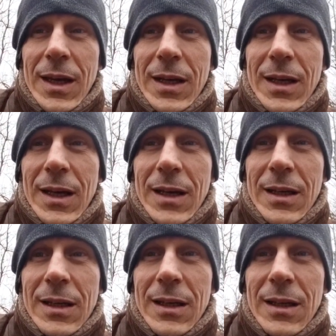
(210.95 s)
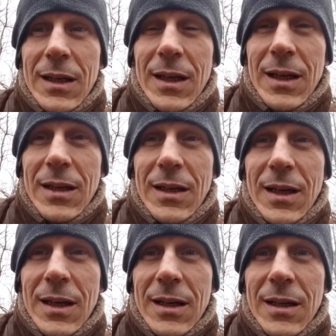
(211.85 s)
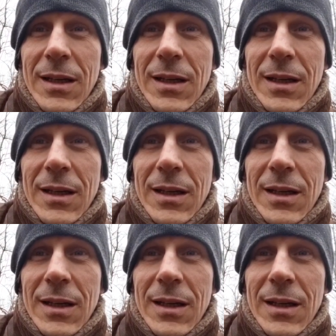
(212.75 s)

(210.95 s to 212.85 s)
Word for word: and uh, and uh,